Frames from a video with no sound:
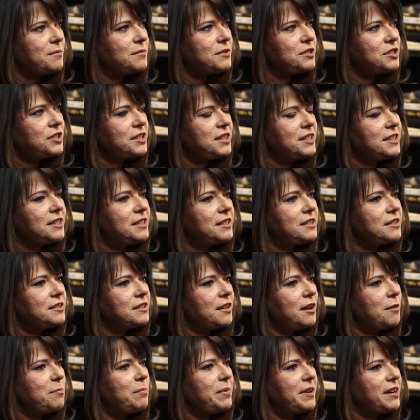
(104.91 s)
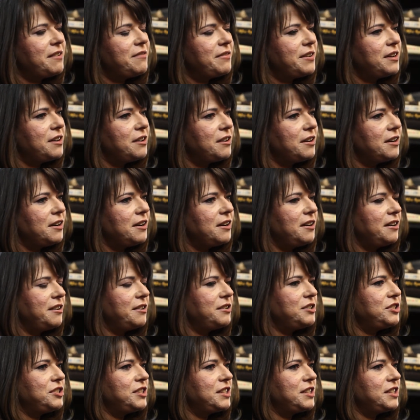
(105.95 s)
She's a bit of a nerd.